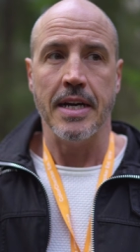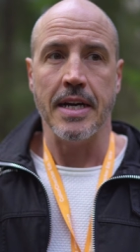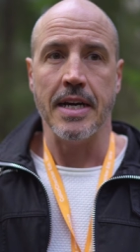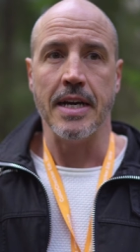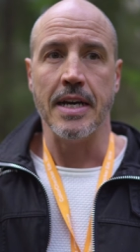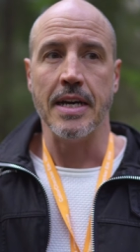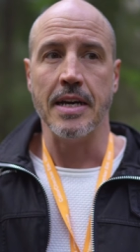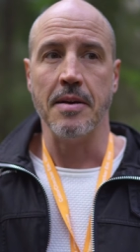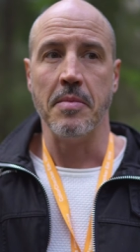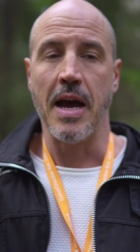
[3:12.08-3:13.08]

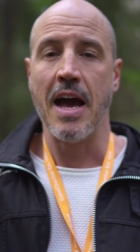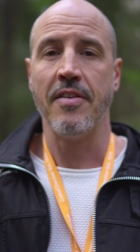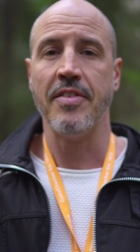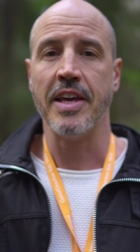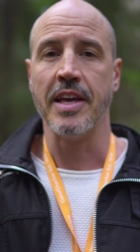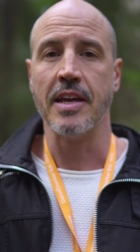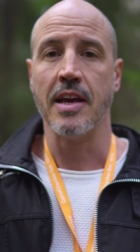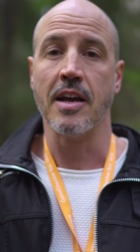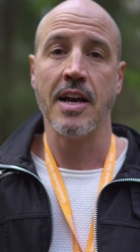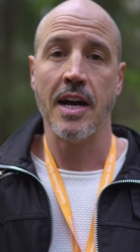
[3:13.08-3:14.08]
uh, having
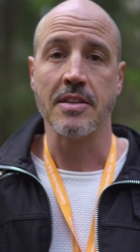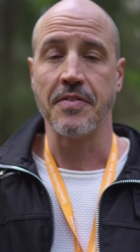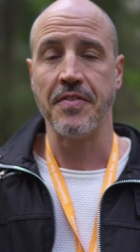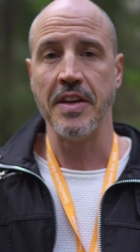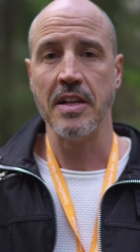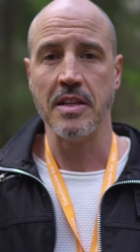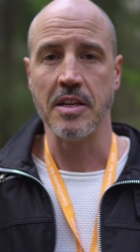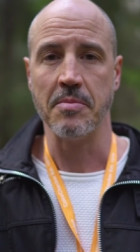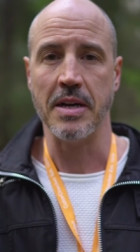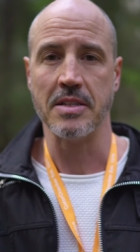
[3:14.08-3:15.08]
a gut
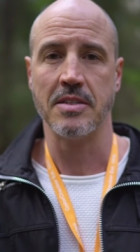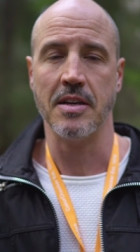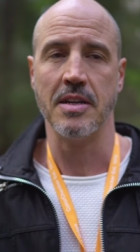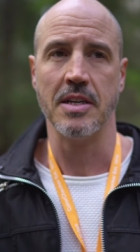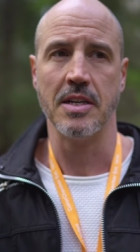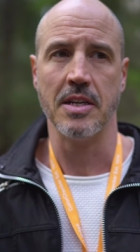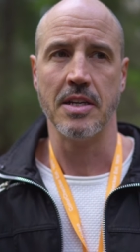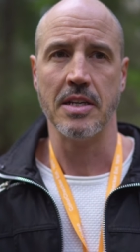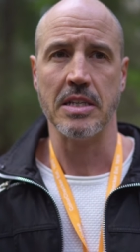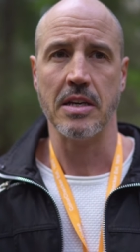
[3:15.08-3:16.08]
feeling about uh,
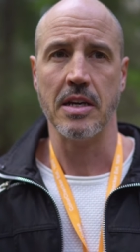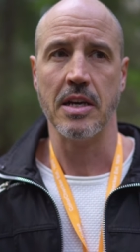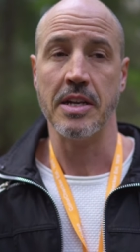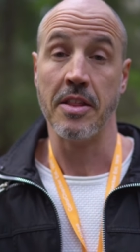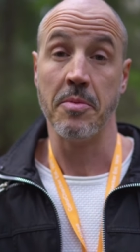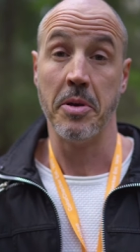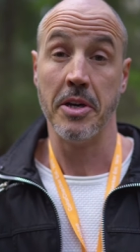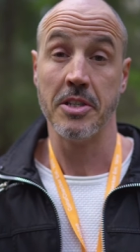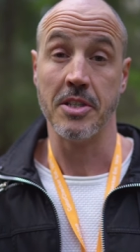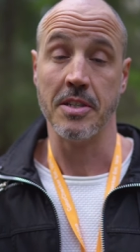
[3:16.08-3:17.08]
another
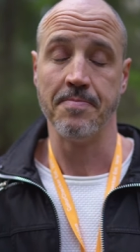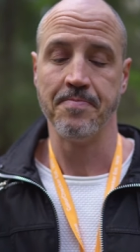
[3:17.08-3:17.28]
person.